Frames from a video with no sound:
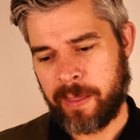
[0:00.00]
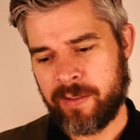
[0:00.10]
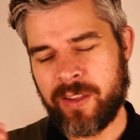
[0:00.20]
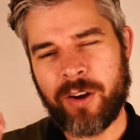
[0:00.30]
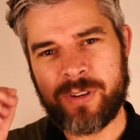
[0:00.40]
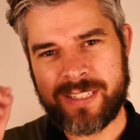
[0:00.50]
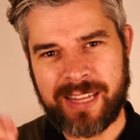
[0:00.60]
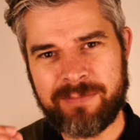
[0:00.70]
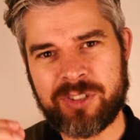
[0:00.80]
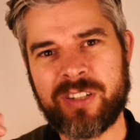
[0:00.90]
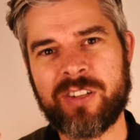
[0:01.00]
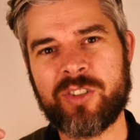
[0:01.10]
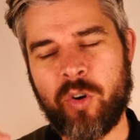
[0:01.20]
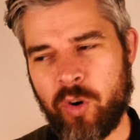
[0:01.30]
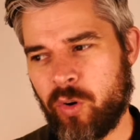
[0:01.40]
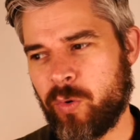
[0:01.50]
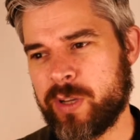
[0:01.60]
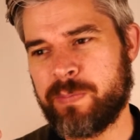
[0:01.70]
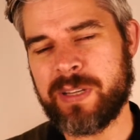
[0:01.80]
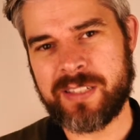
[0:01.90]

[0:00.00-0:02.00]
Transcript: No, redemption has always been